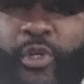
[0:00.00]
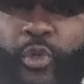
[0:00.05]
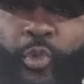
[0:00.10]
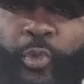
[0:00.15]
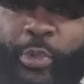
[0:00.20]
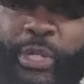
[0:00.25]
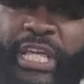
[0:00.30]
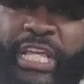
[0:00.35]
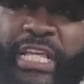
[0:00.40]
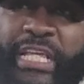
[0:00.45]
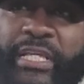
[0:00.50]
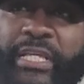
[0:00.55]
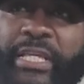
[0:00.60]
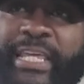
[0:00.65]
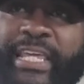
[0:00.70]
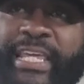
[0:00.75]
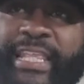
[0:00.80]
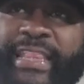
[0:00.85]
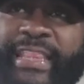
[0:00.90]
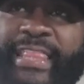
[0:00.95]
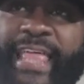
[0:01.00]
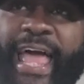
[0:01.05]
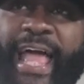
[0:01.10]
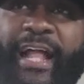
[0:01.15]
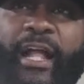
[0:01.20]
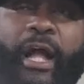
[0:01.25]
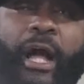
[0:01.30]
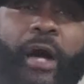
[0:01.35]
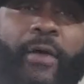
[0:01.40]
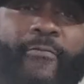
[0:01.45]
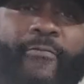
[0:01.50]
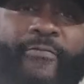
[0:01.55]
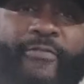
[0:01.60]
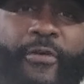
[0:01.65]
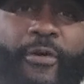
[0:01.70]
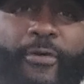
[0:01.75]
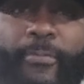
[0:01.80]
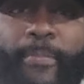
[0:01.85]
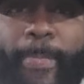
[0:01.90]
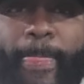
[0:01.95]
do we get that
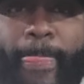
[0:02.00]
comfort?